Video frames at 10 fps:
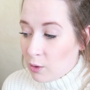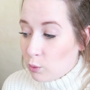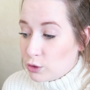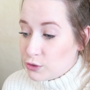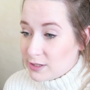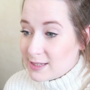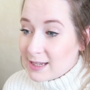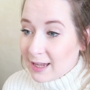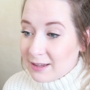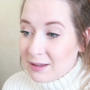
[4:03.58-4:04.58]
I want you to
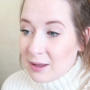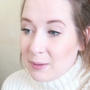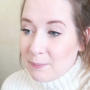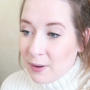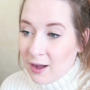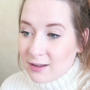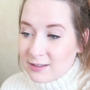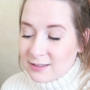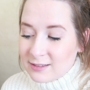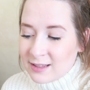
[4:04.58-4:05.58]
see it but
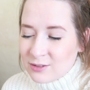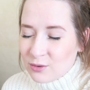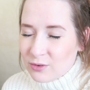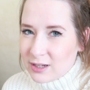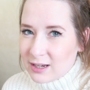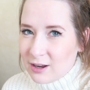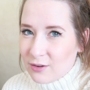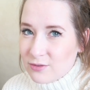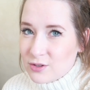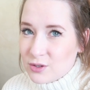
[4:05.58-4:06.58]
there's not really
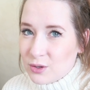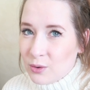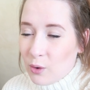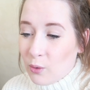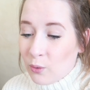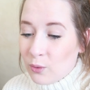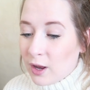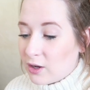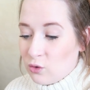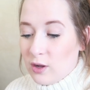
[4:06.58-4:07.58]
enough to do a haul
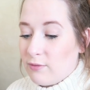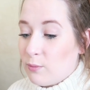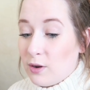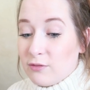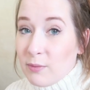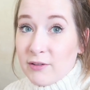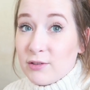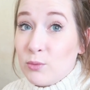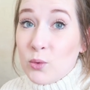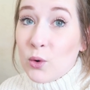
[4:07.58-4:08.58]
like not even one of my
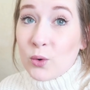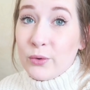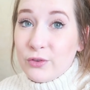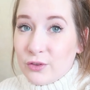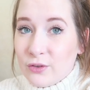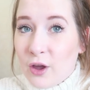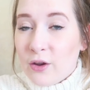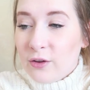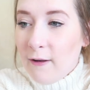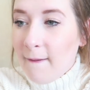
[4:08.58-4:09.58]
small hauls
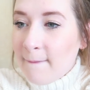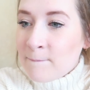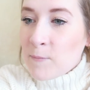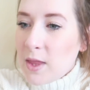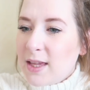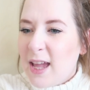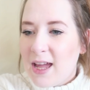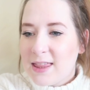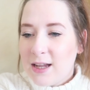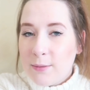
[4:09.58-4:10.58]
so
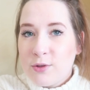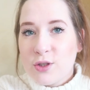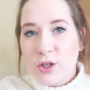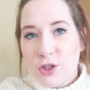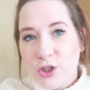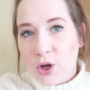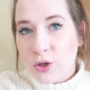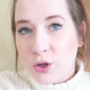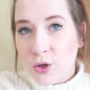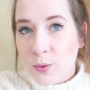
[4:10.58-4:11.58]
yeah I think I'm just going to show
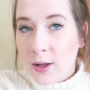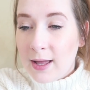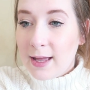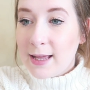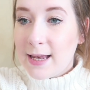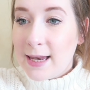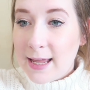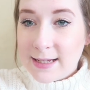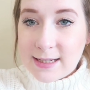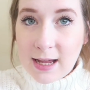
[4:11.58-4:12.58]
you
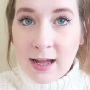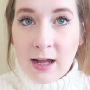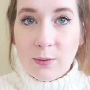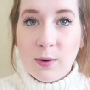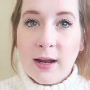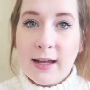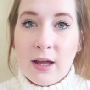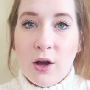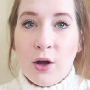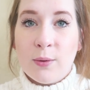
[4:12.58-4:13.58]
later when I
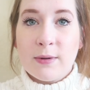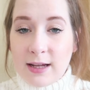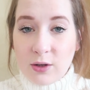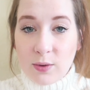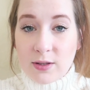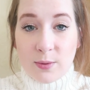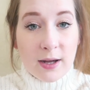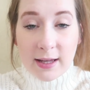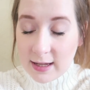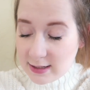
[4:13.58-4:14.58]
get home. Daniel is
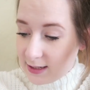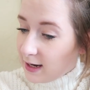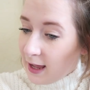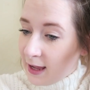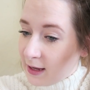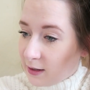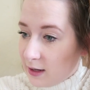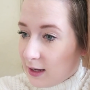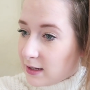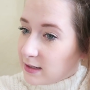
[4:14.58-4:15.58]
working today
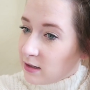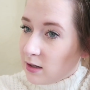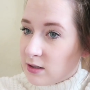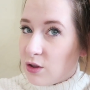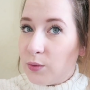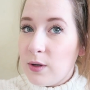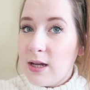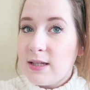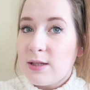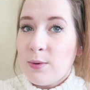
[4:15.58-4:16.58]
he starts at
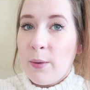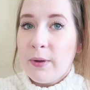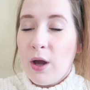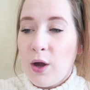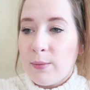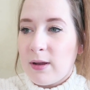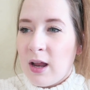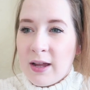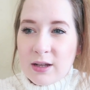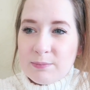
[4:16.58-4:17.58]
3 so I'll be home at
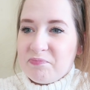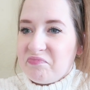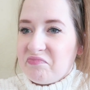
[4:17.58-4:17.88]
like